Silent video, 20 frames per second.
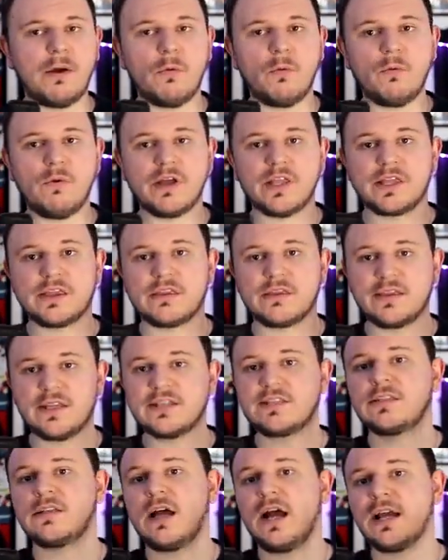with
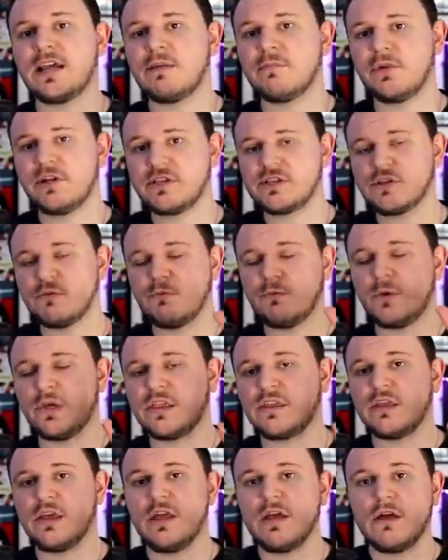this talking point. So
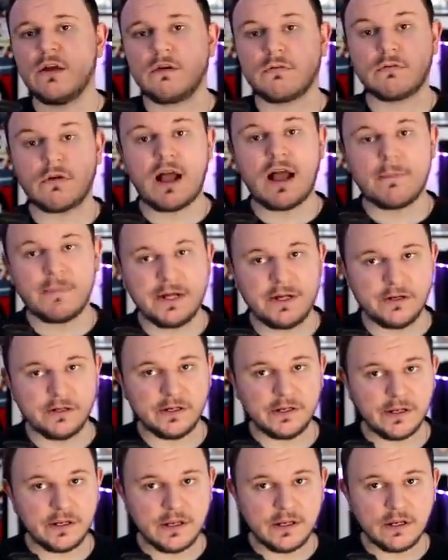with
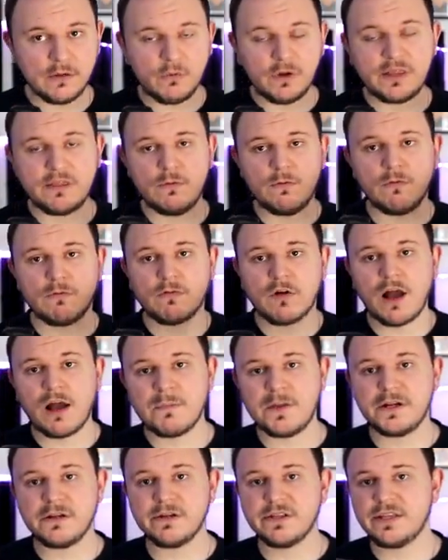Robinhood. What
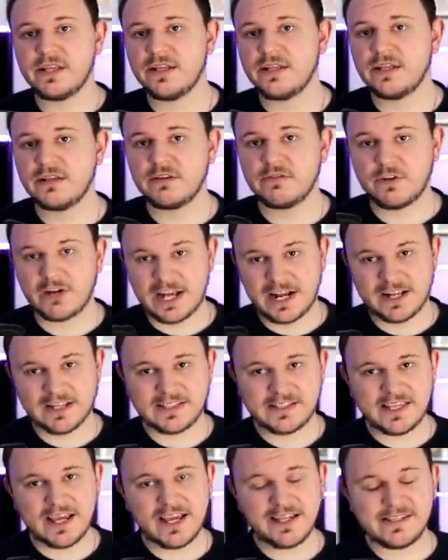Robinhood did in the United
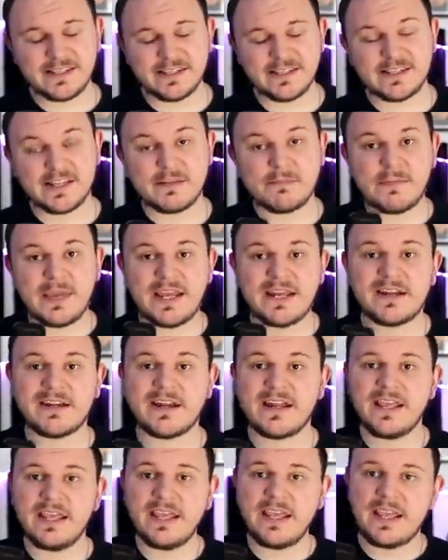States is it made
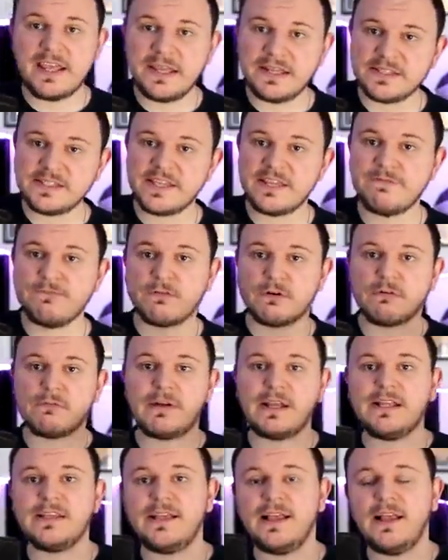it easy for
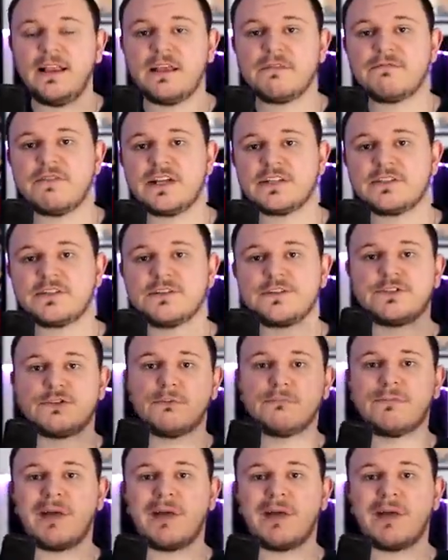retail investors to